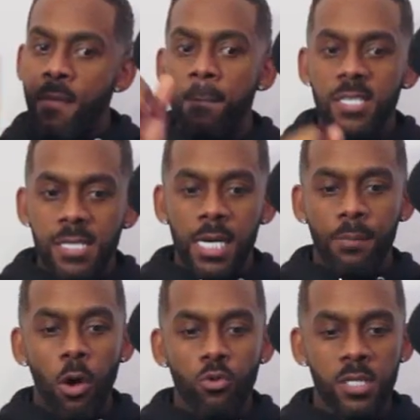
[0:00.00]
remember seeing
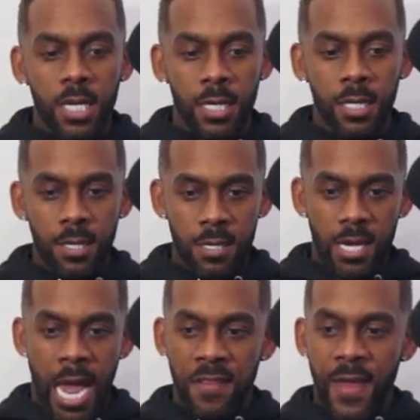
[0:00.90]
him hosting,
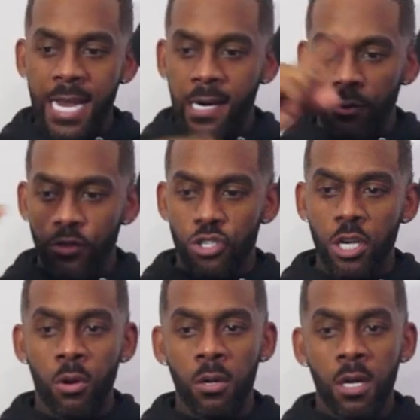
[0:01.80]
and they closed the
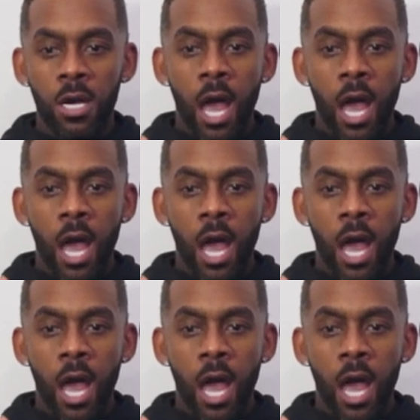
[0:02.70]
show,